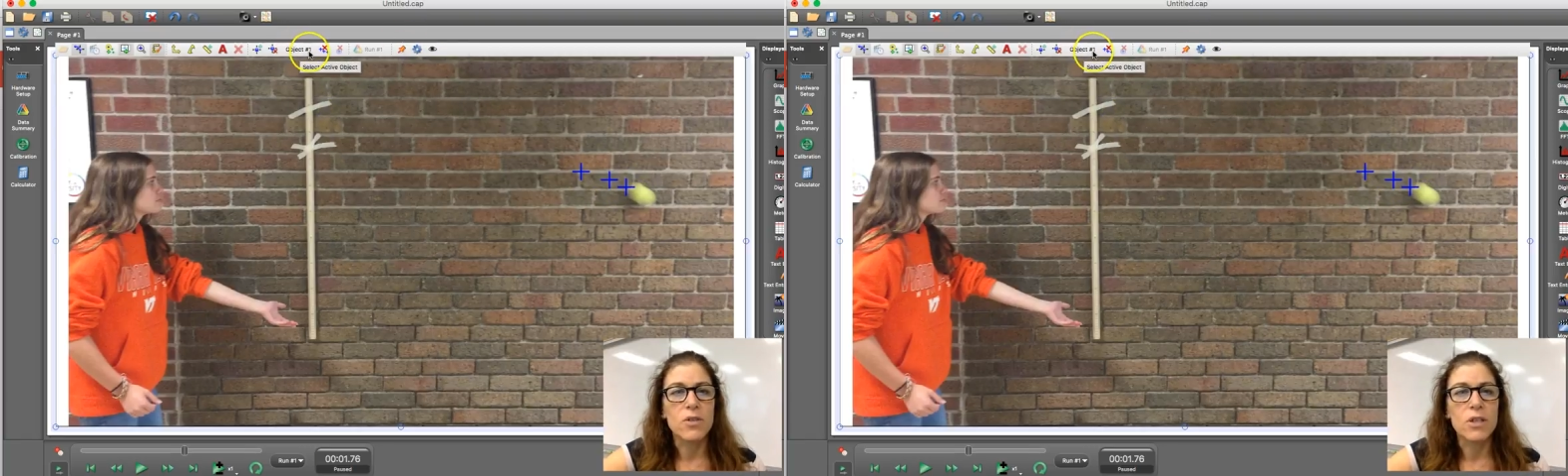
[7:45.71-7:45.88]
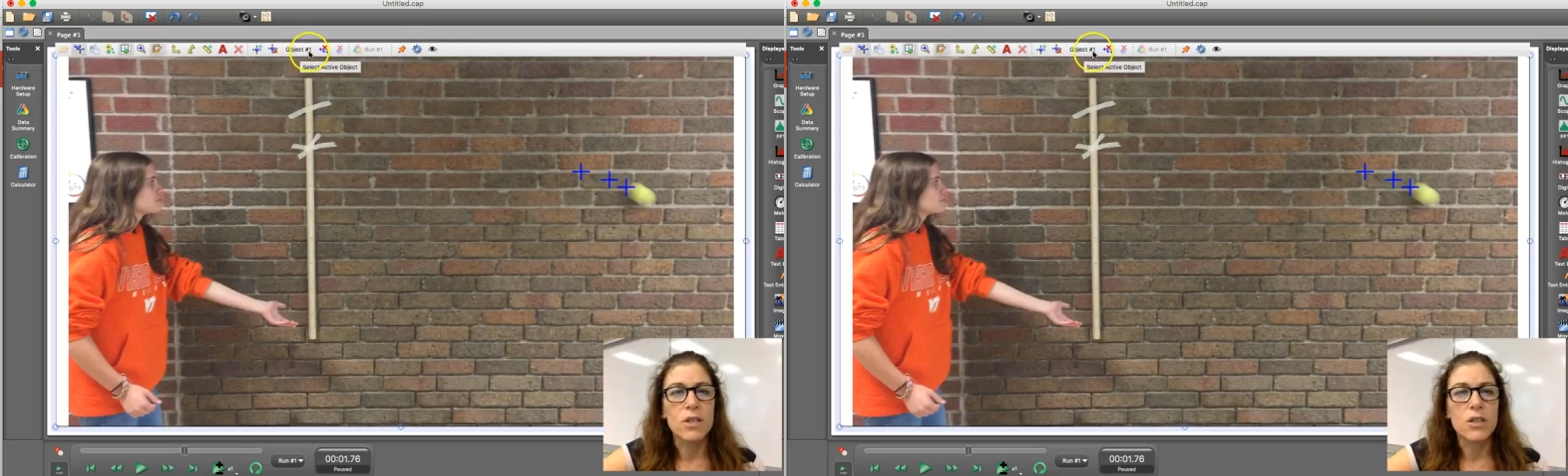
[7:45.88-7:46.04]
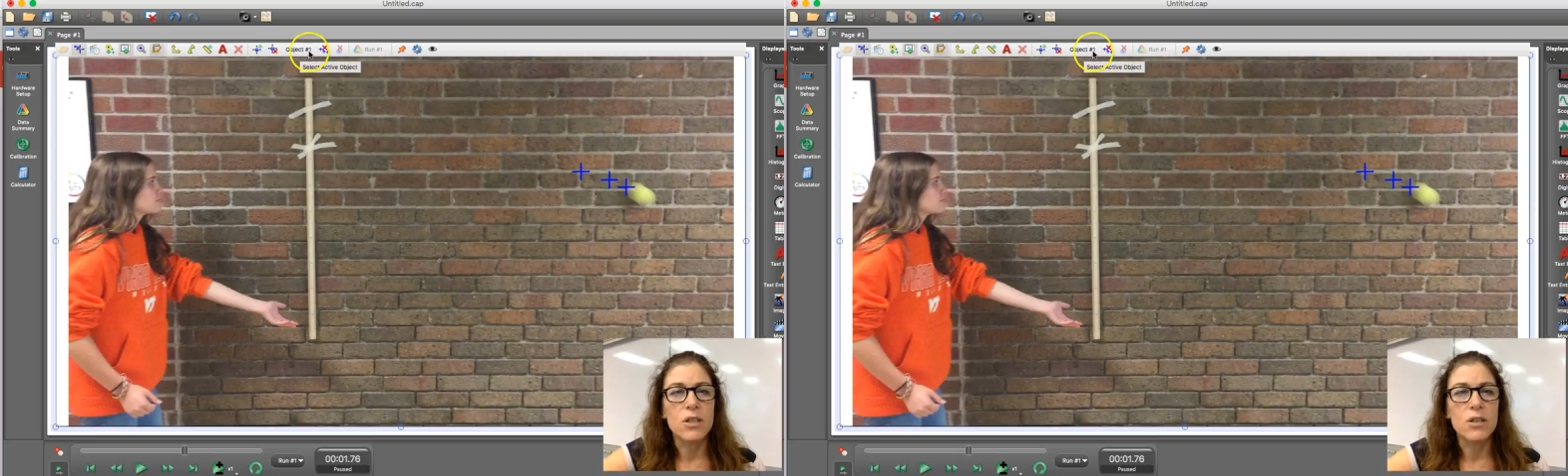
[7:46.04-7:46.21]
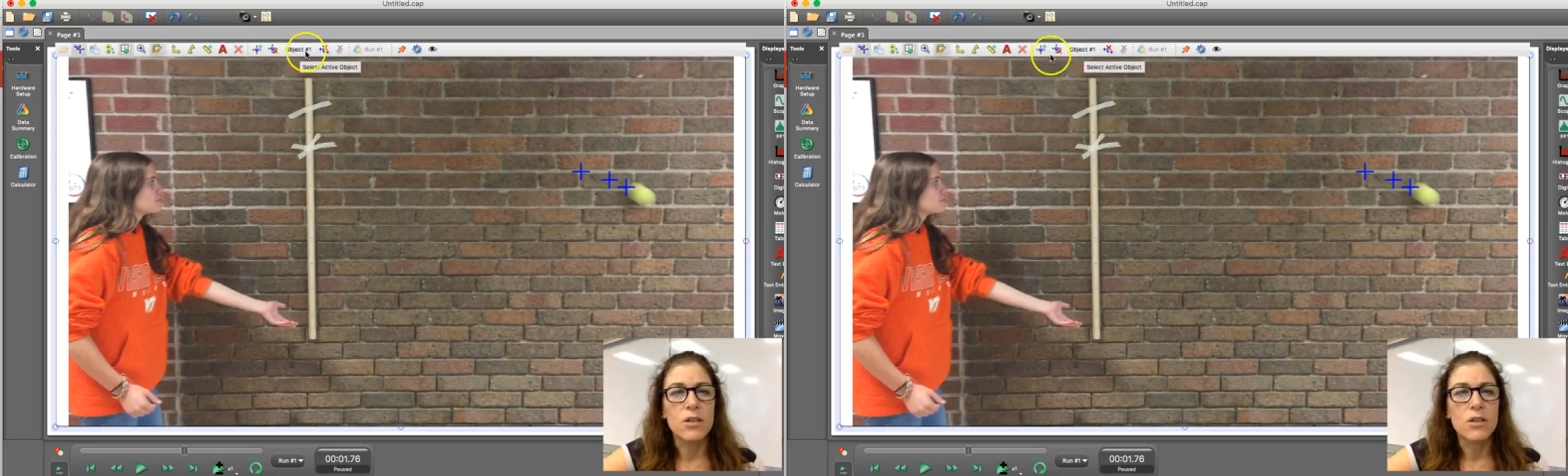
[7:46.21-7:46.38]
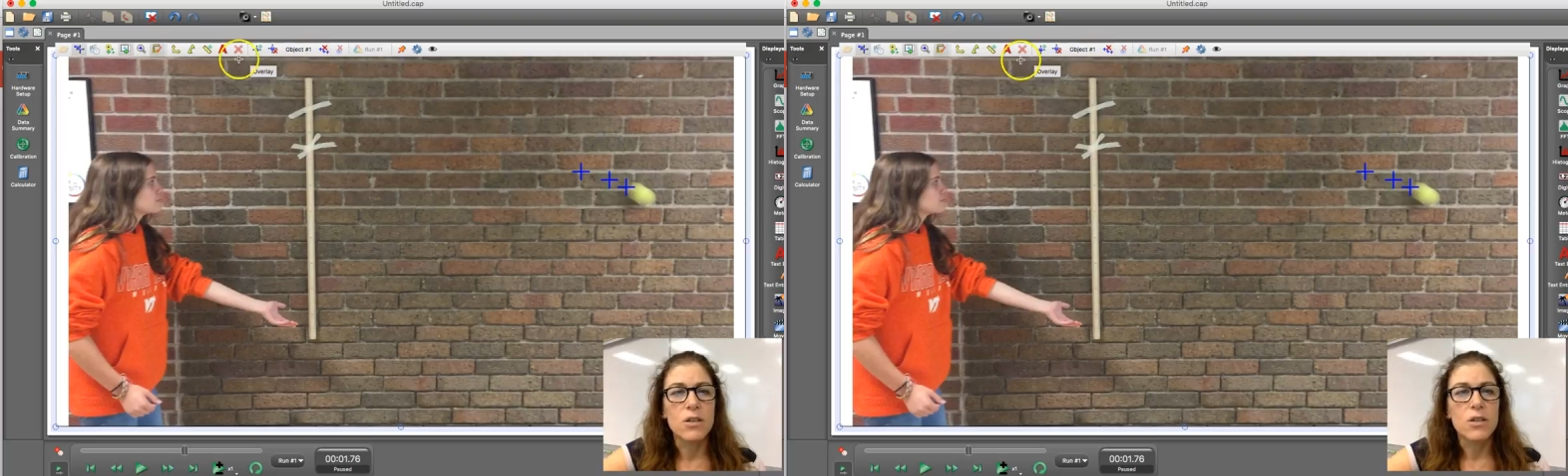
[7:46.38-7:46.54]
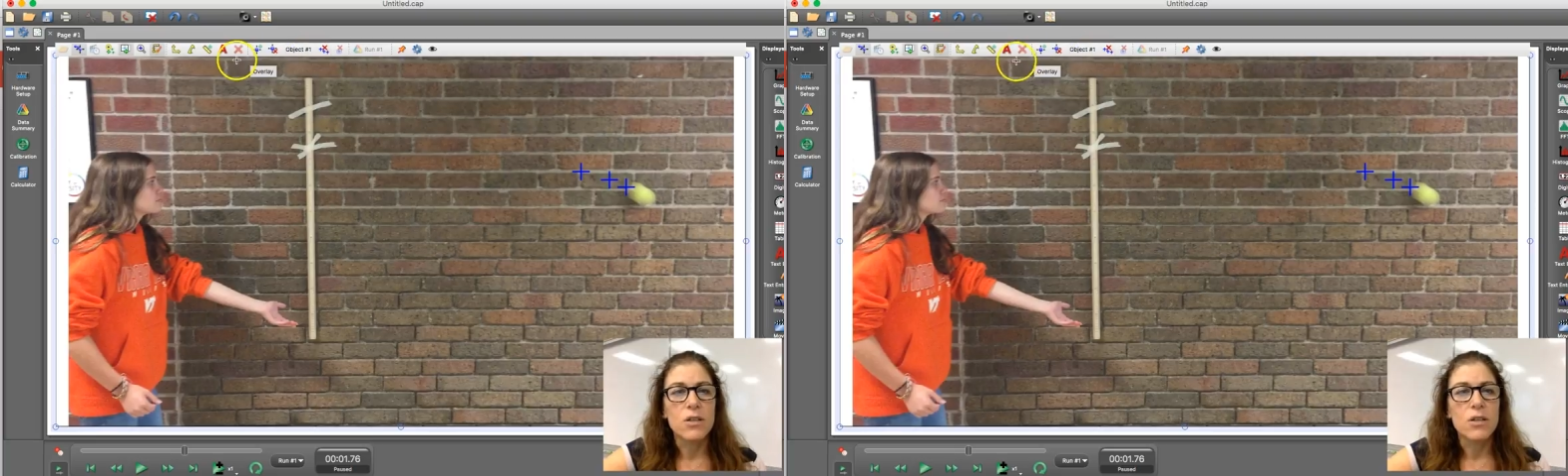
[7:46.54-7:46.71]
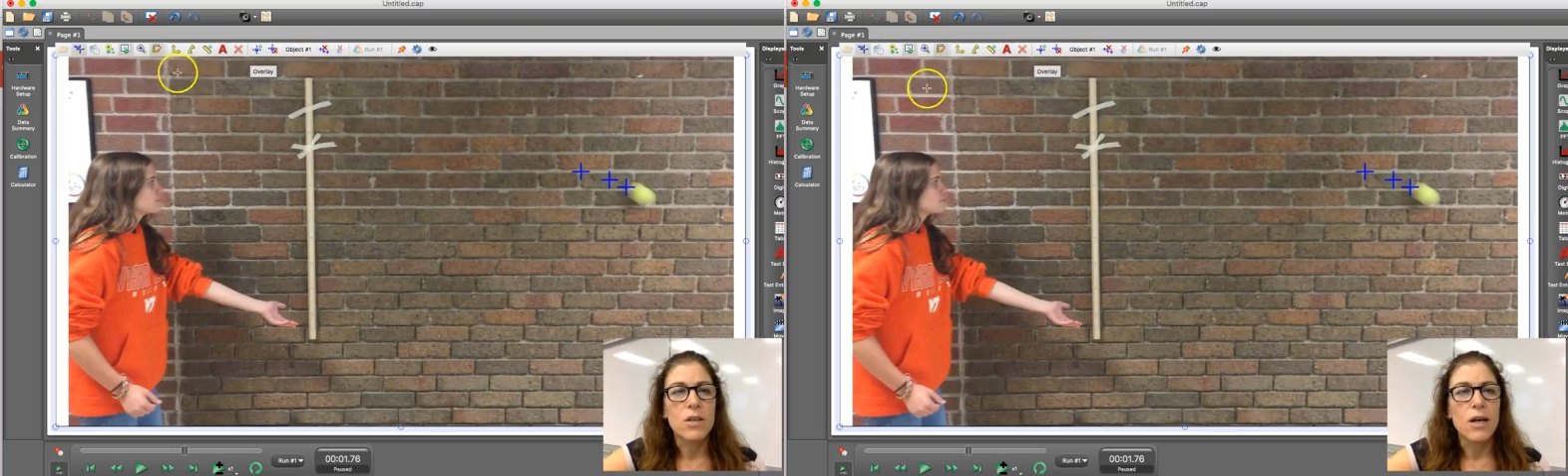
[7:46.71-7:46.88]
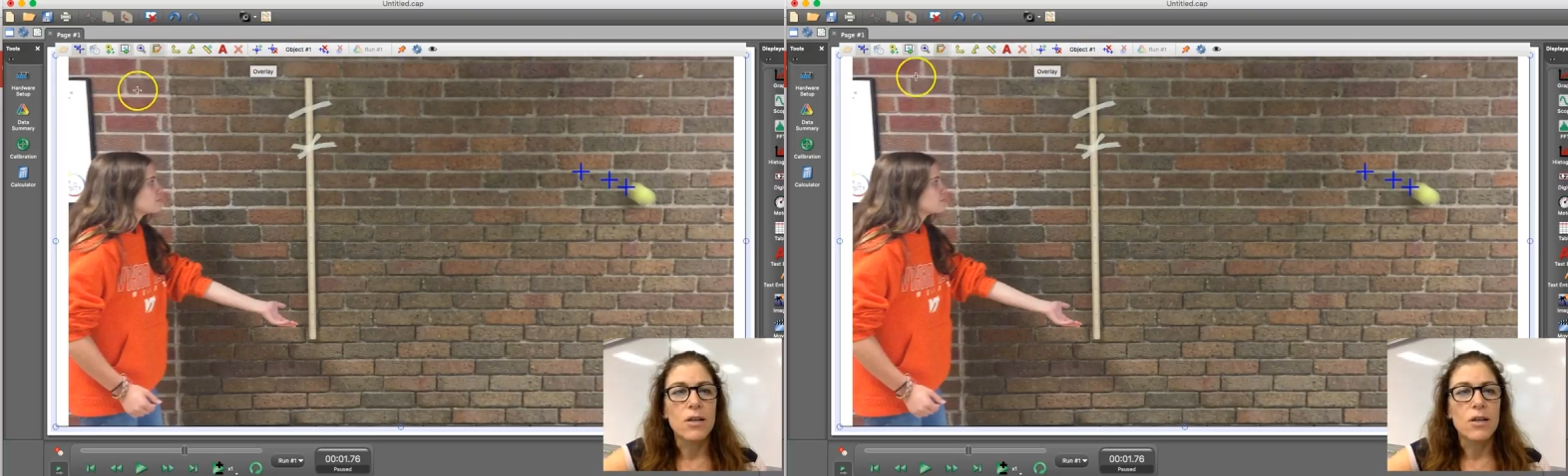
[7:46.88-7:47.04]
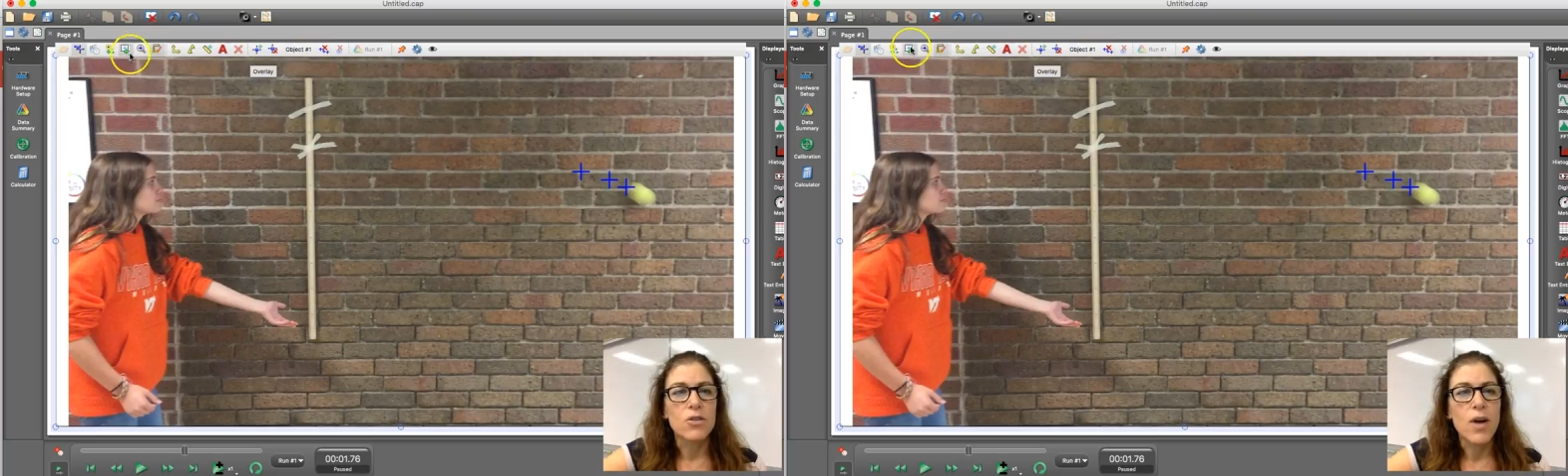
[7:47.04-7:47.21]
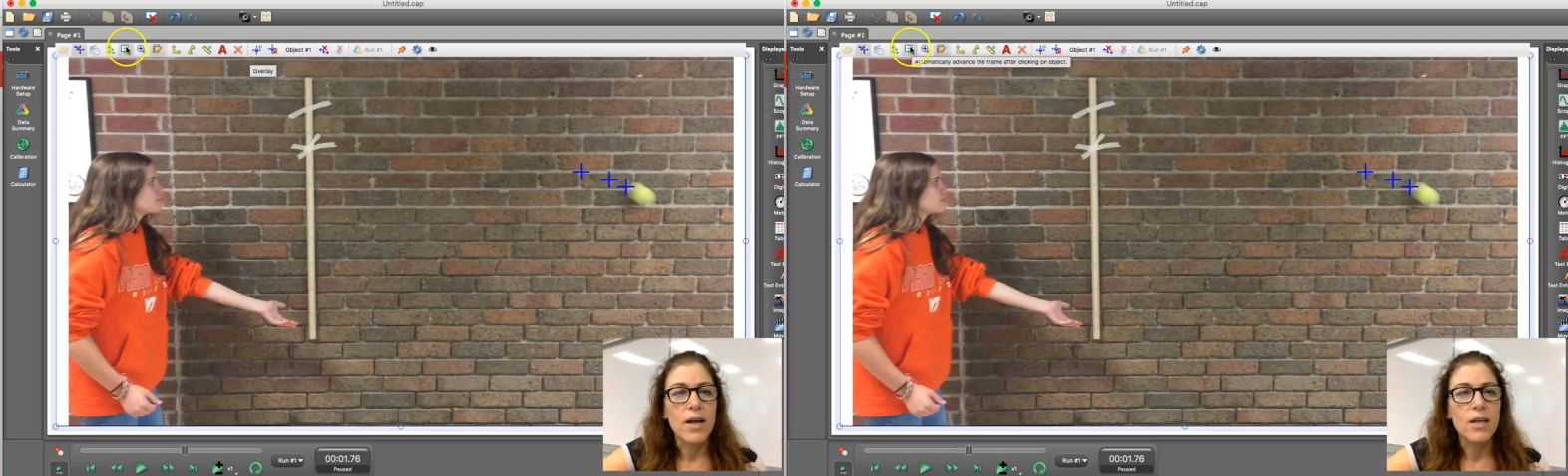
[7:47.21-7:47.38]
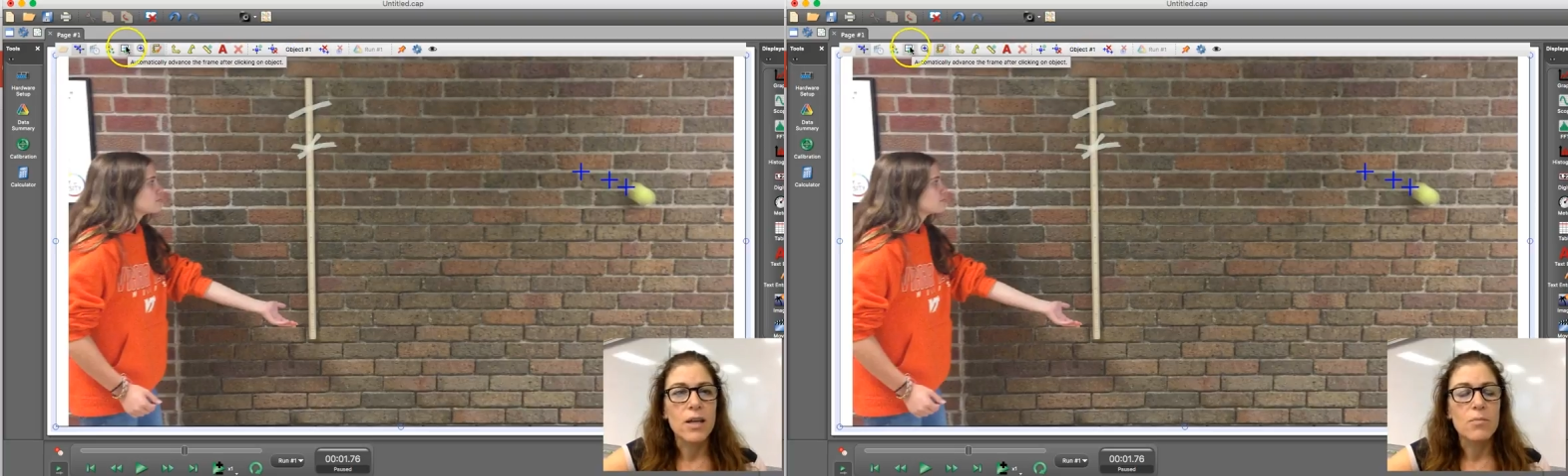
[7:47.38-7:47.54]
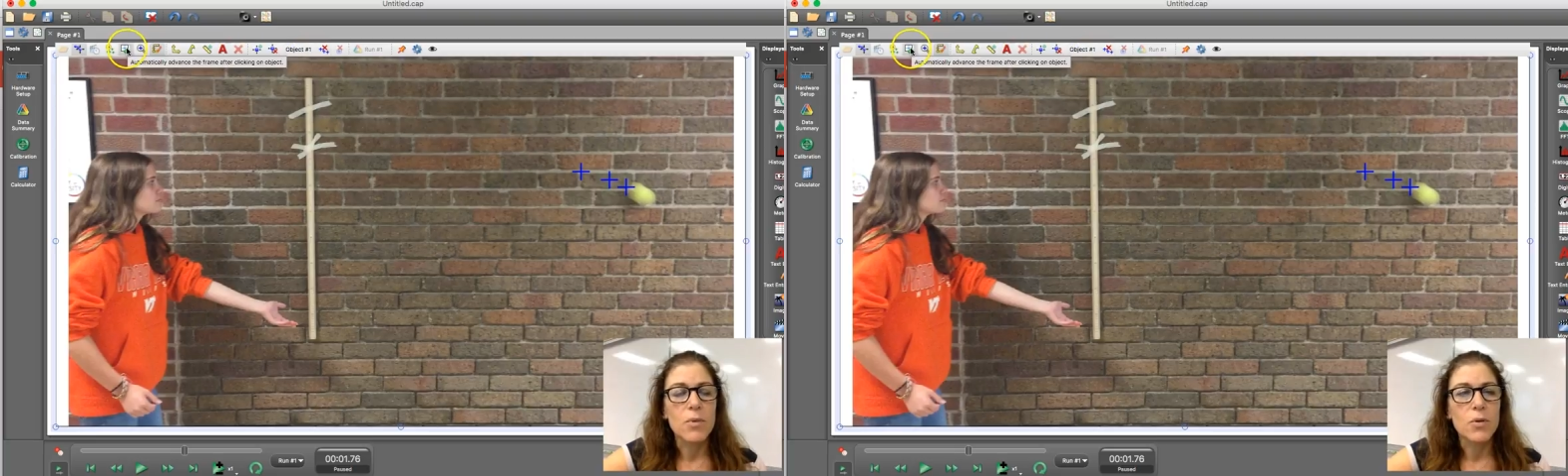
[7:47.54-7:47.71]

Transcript: the tracking